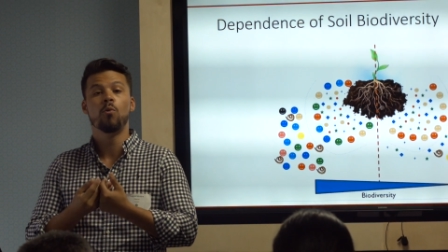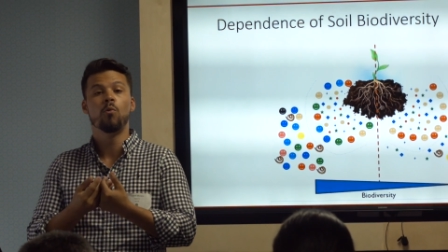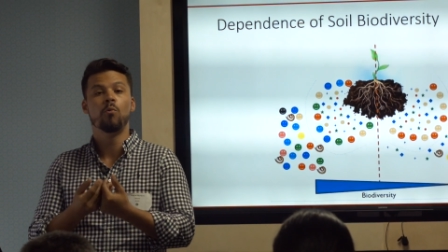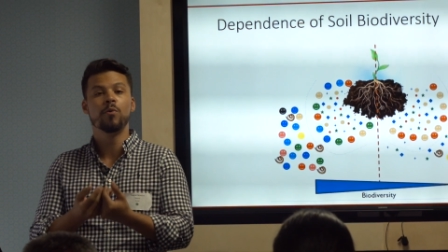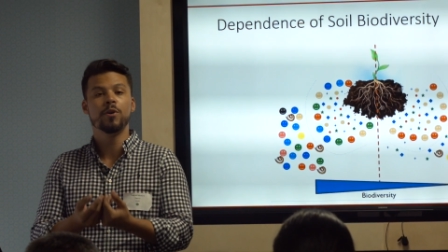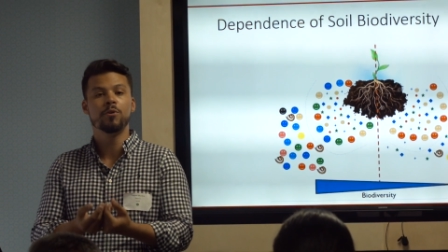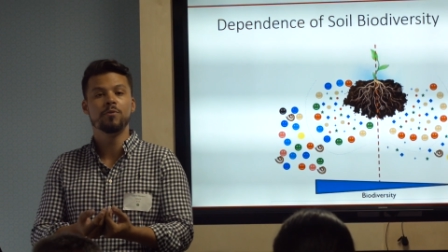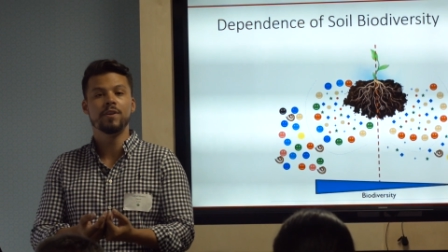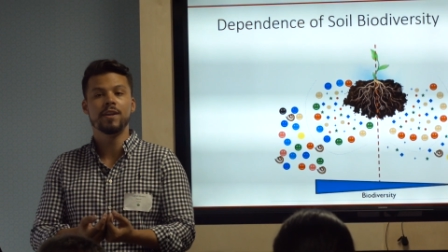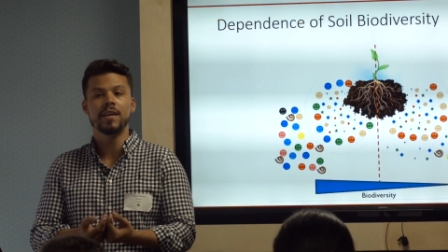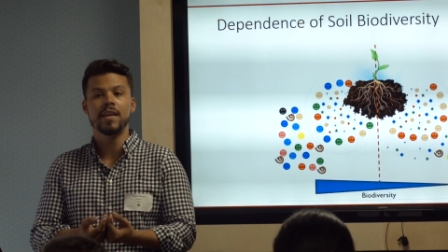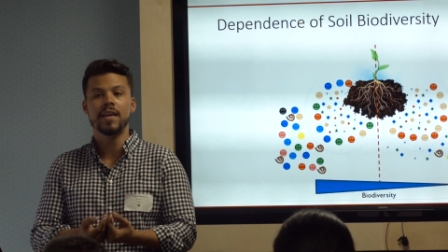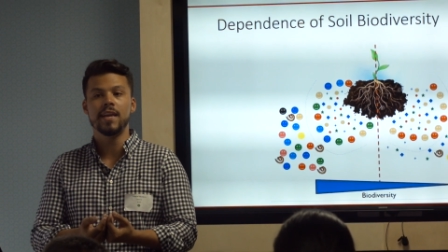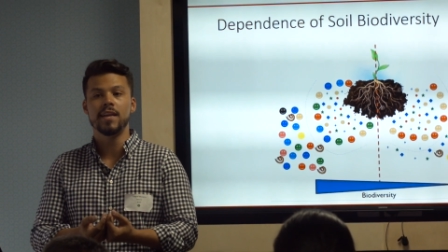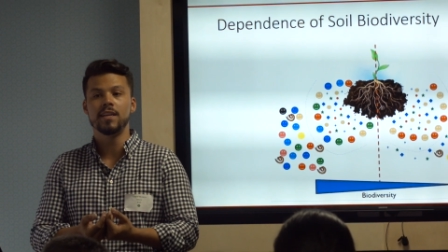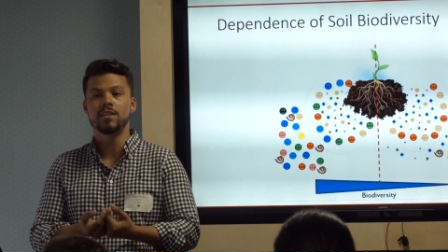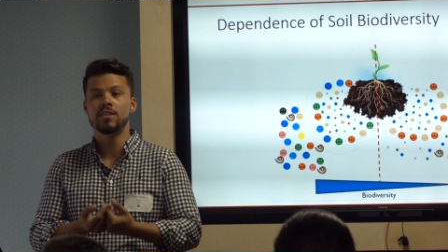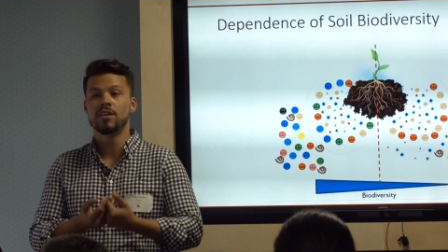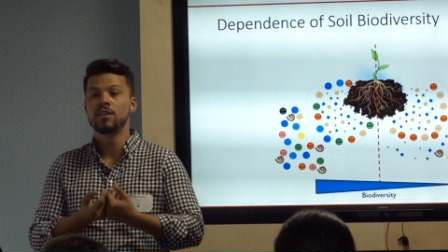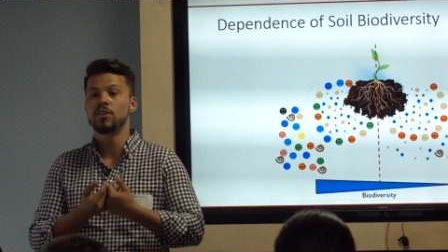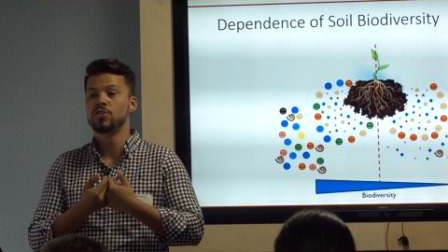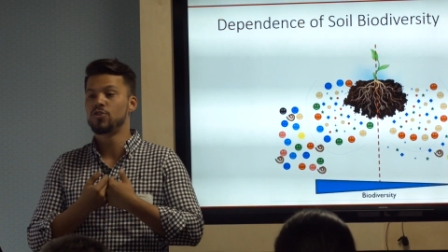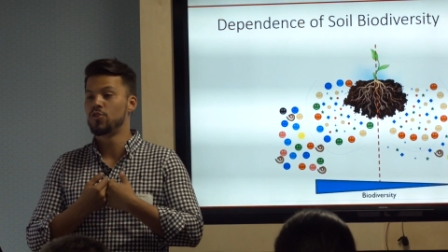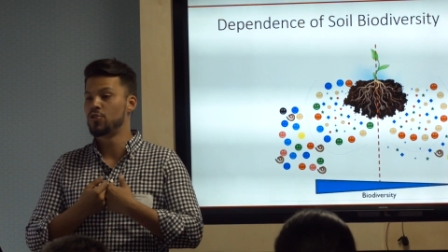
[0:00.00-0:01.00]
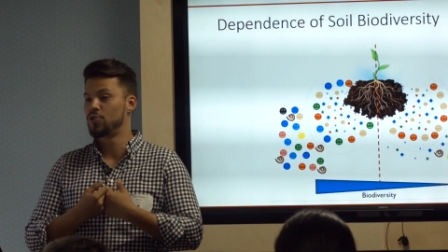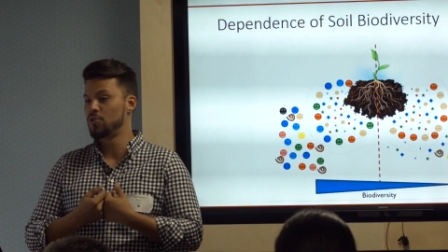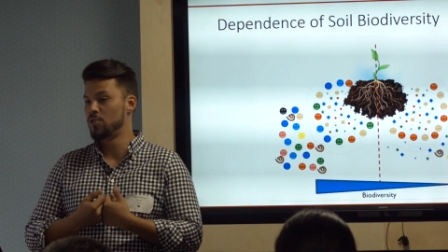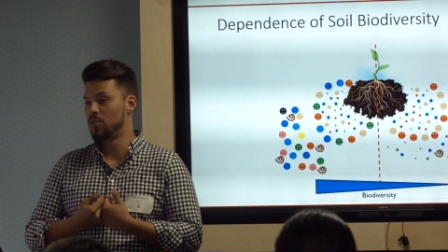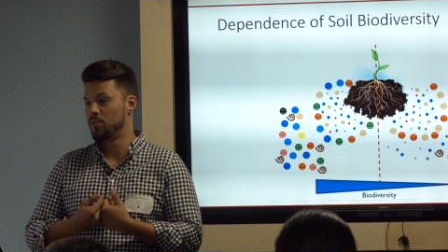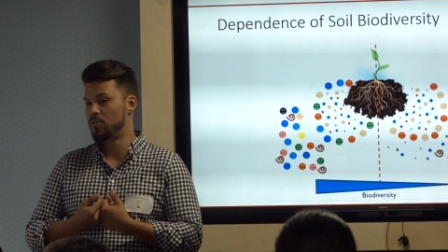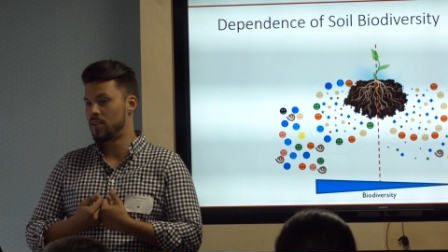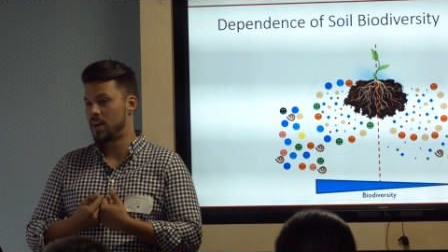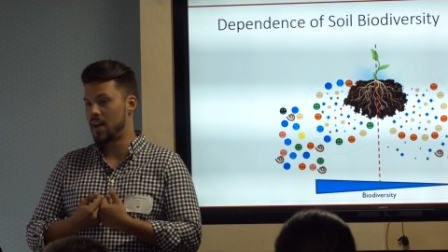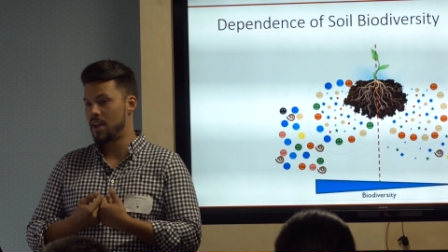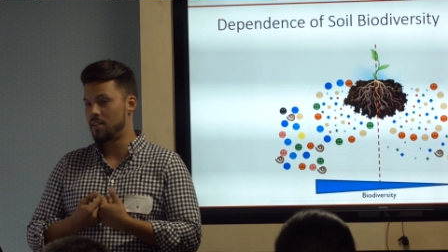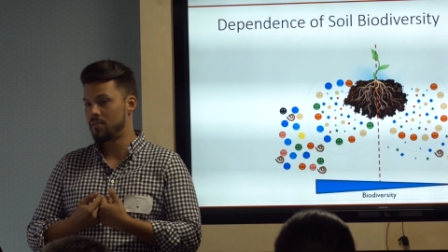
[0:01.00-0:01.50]
will need to
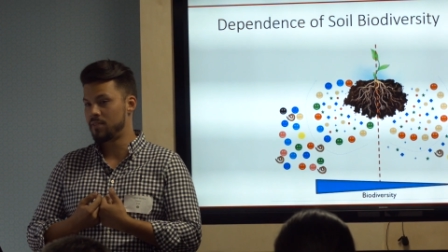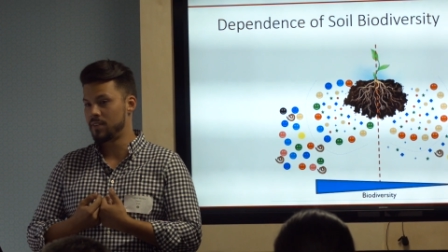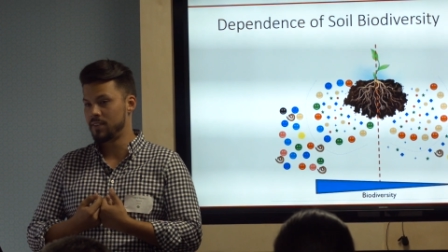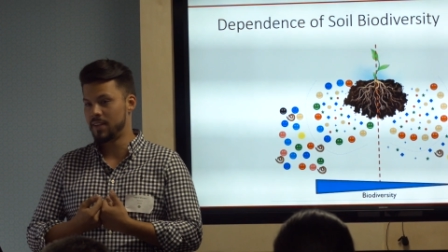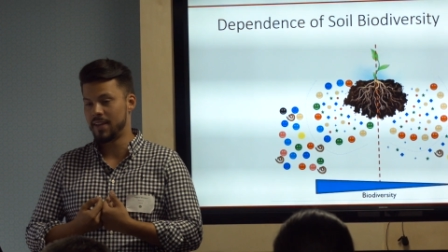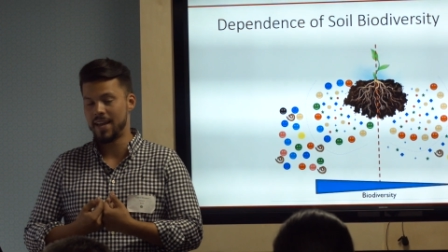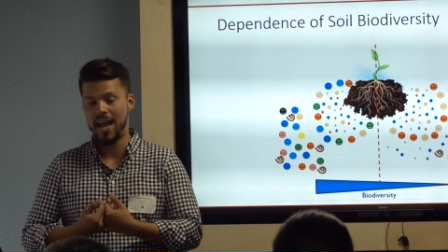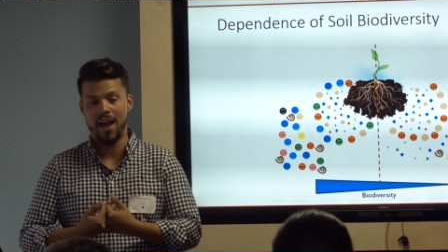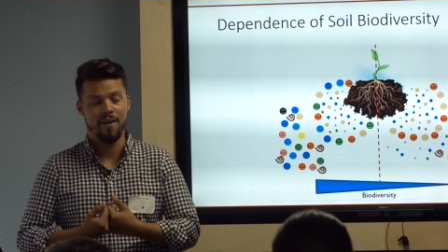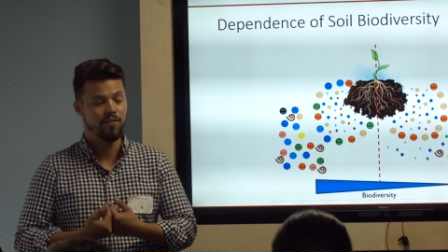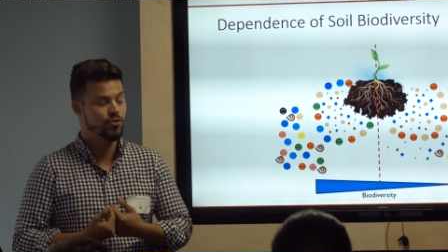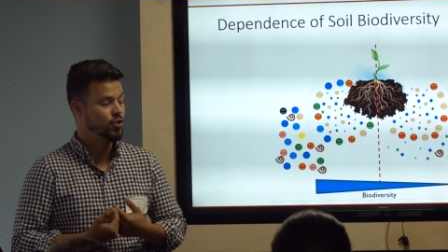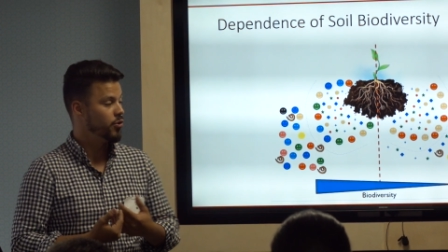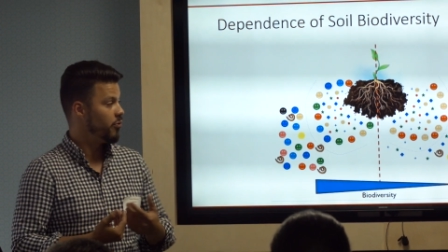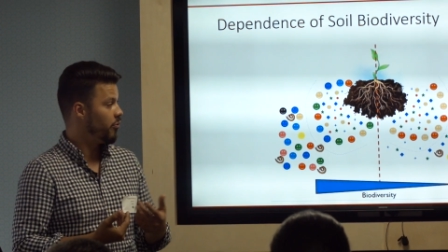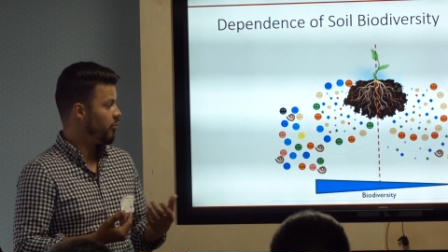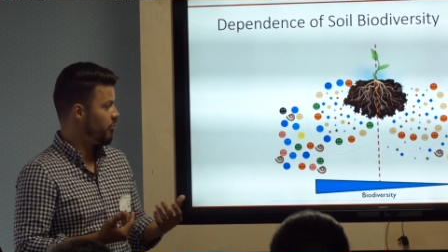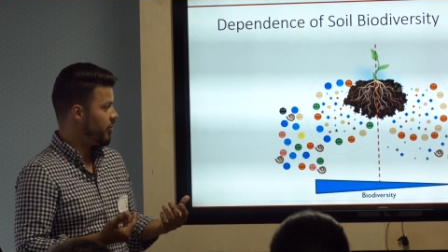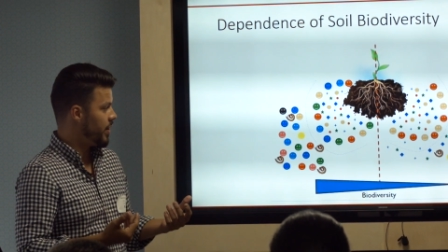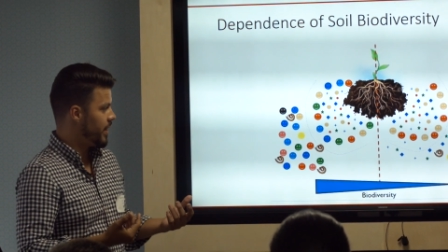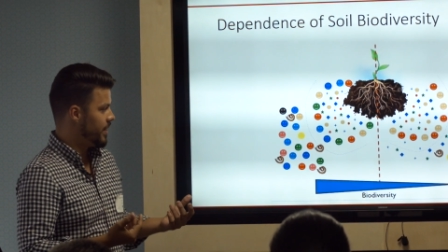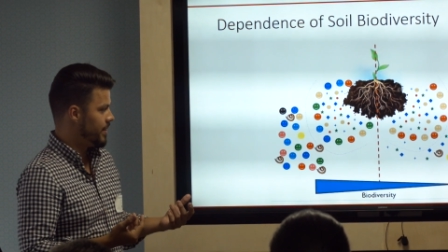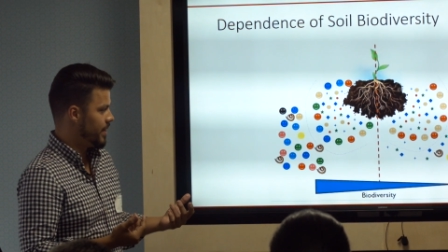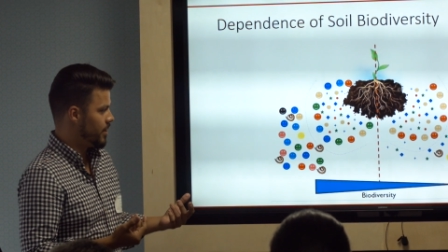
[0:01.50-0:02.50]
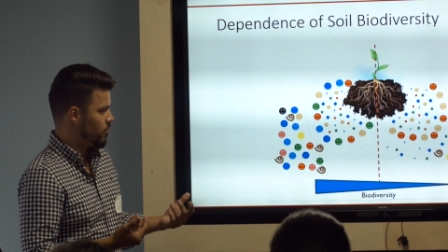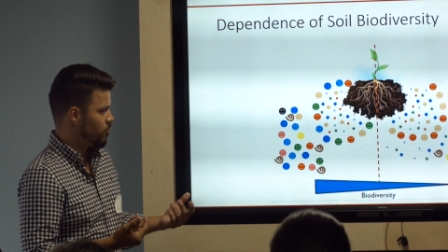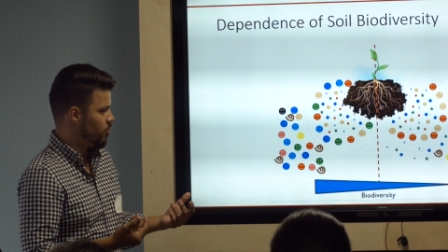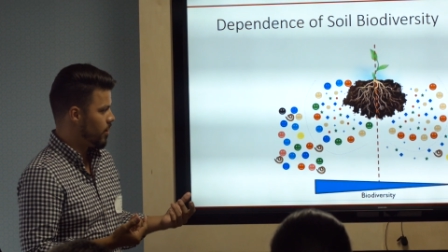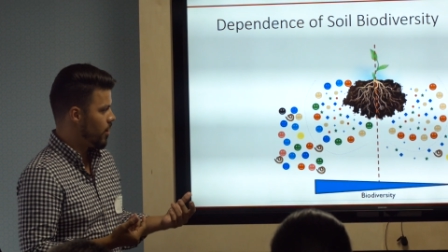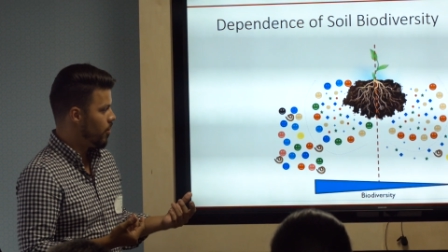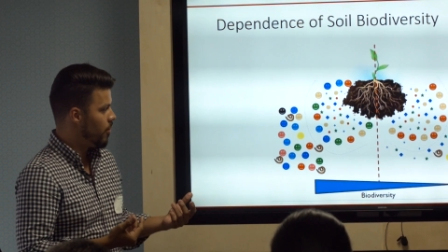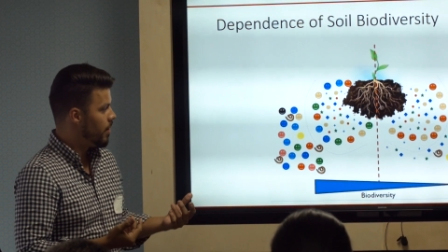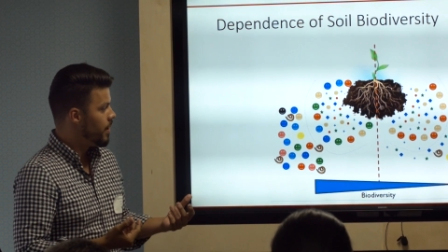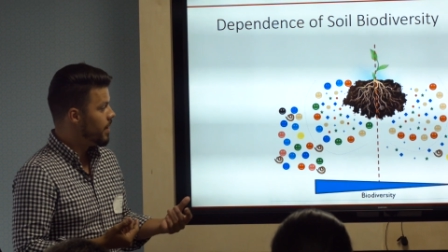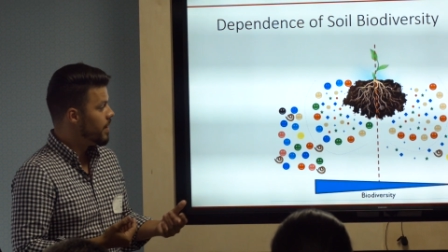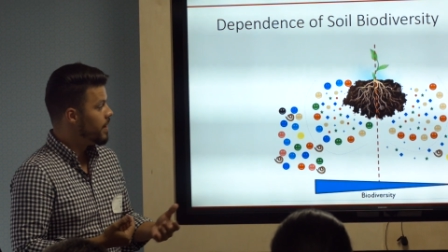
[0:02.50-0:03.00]
survive. They have to feed as
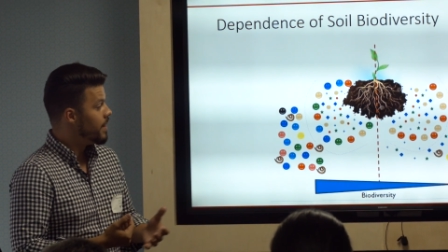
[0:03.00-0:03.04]
well.